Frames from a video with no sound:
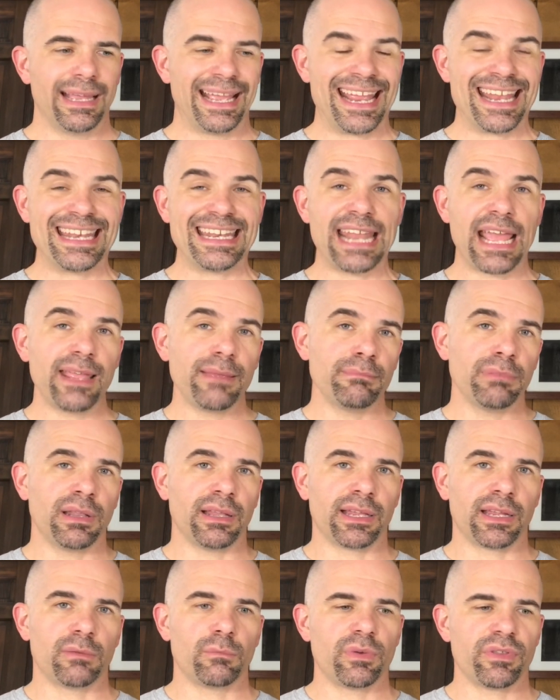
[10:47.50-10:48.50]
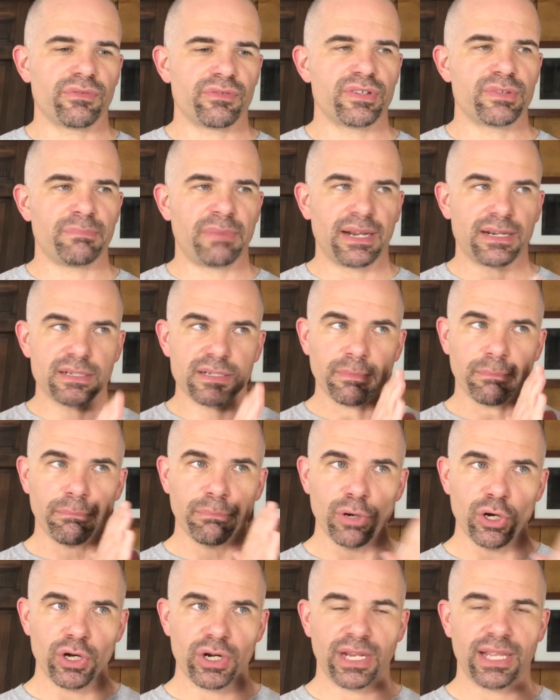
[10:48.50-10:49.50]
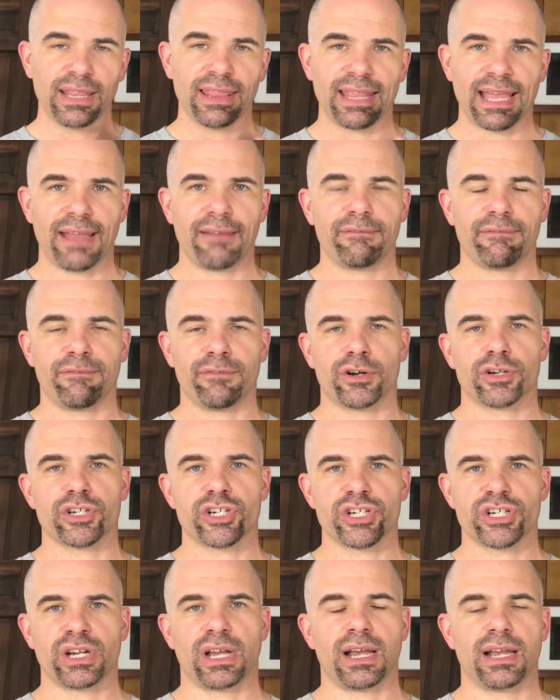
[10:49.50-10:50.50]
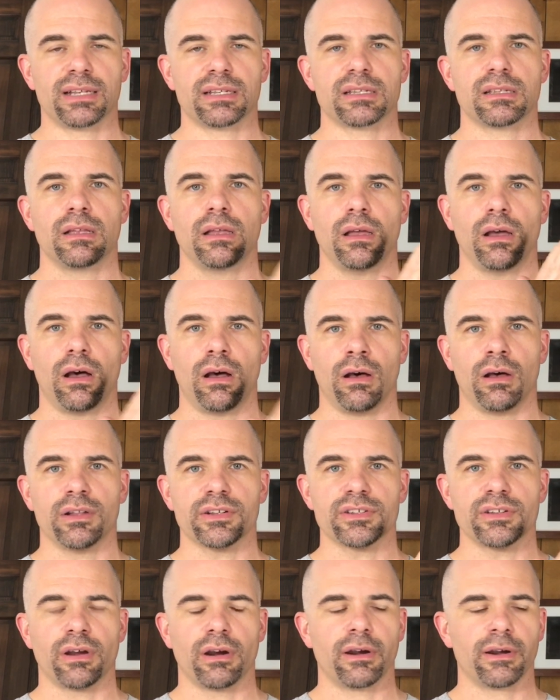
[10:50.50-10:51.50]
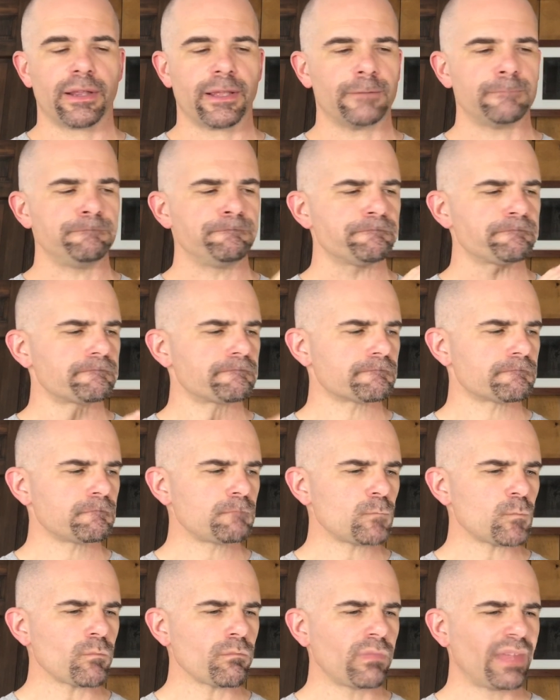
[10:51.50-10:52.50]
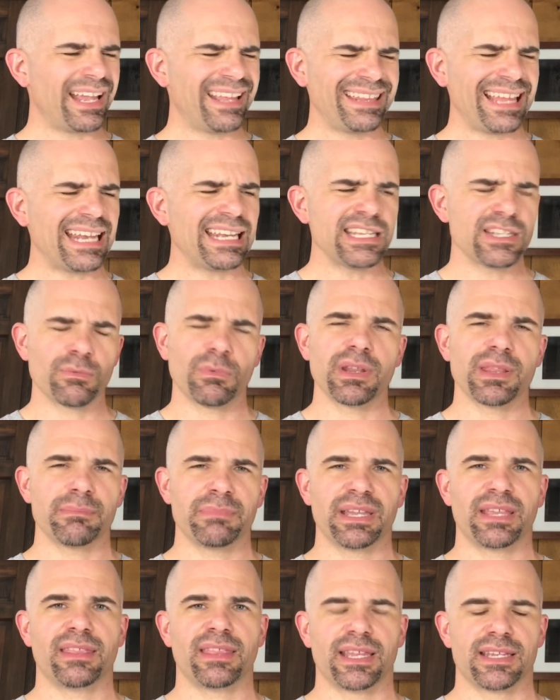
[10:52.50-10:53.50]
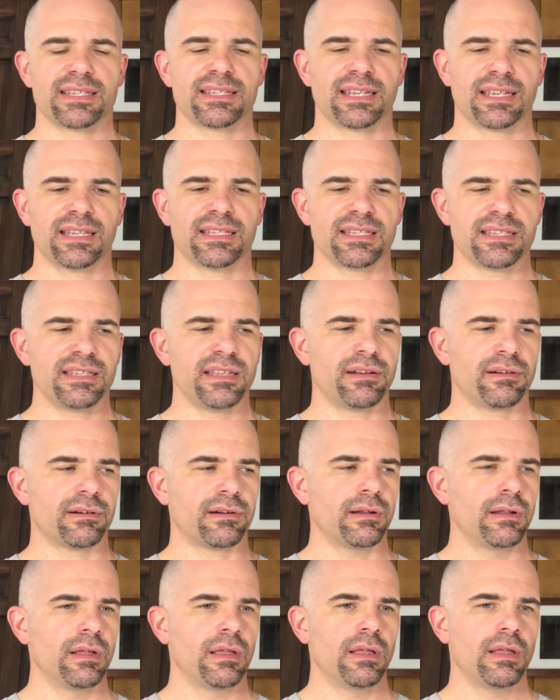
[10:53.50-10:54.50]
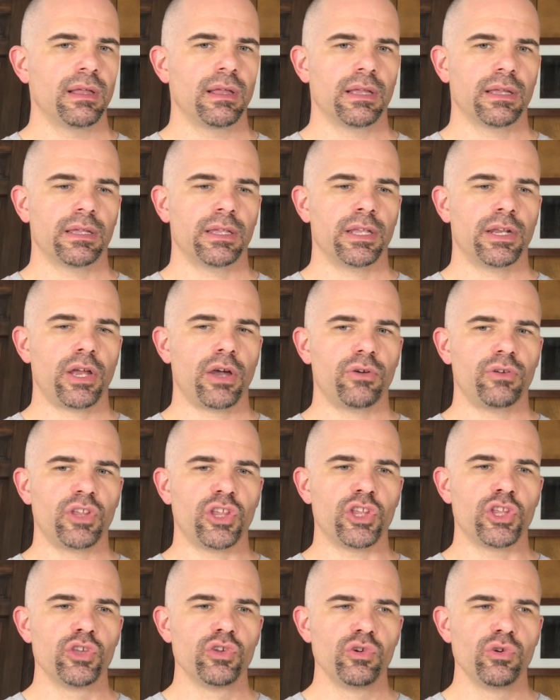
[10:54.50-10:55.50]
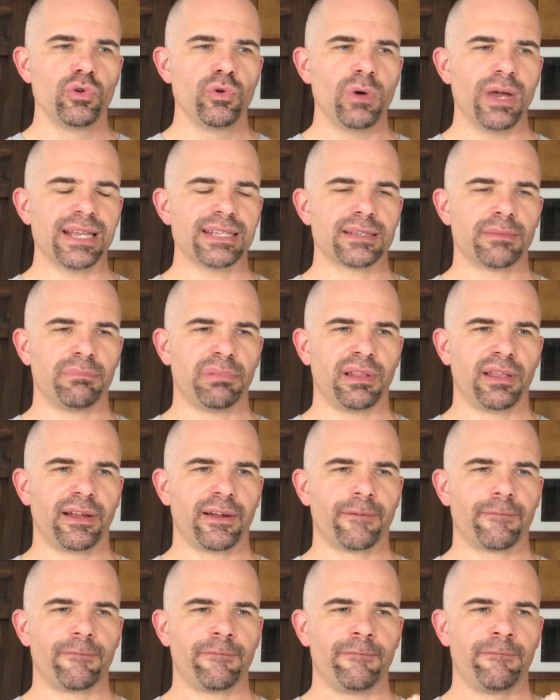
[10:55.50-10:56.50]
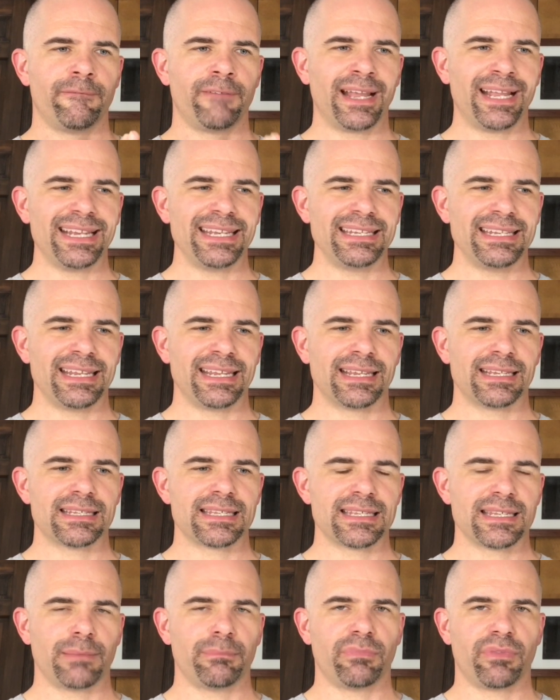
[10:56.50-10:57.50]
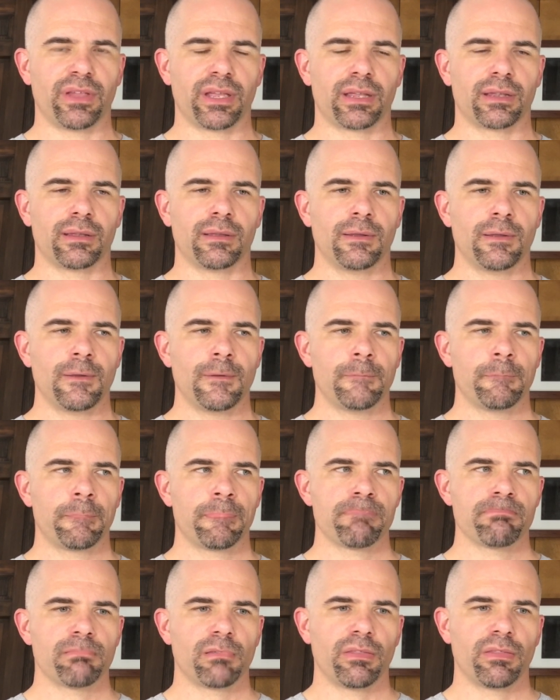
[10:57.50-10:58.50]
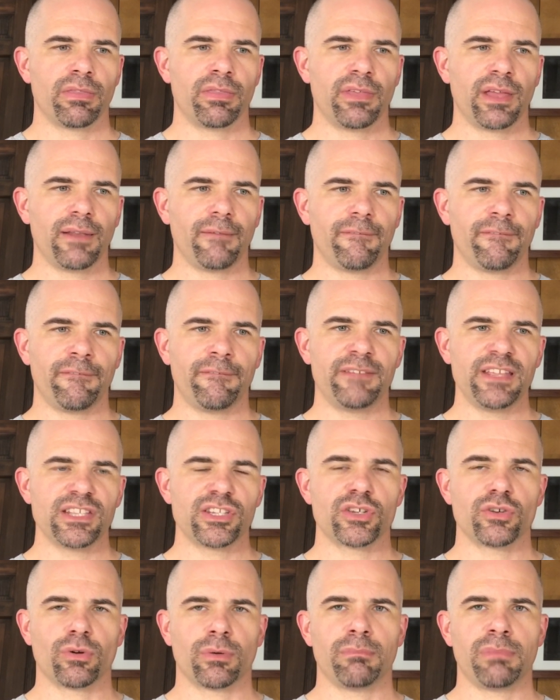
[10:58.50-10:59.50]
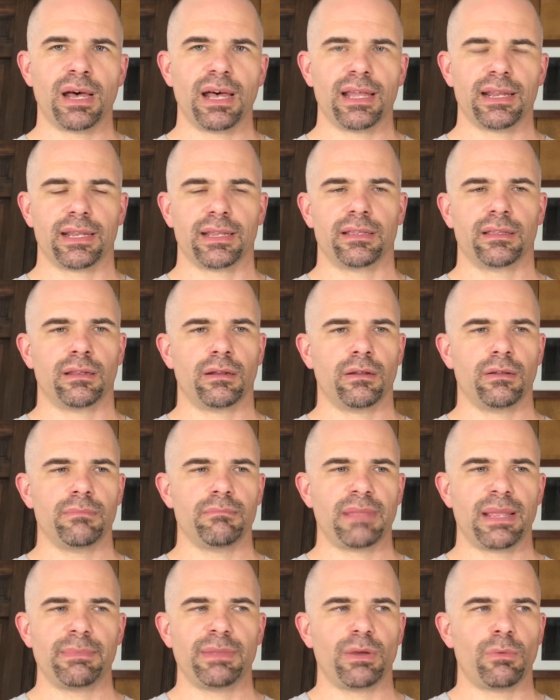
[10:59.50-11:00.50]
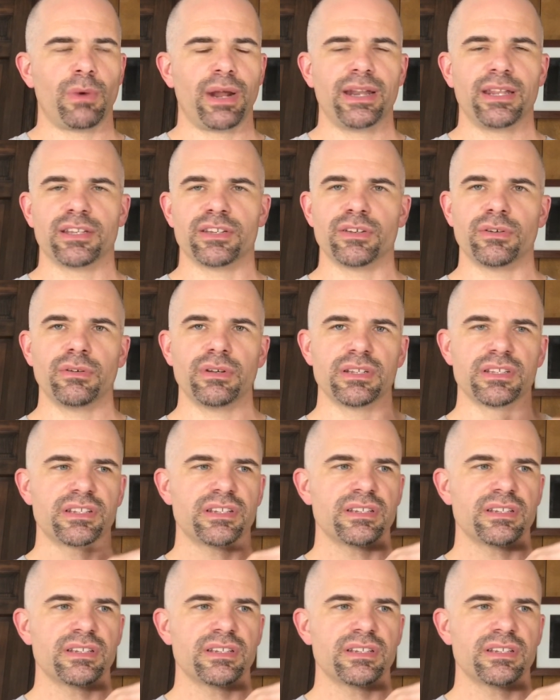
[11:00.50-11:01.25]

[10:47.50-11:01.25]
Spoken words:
enabling with respect to putting that first shot on target. And that is one of the big things to consider. You as a player finding something that fits your body, and maybe a way to do it is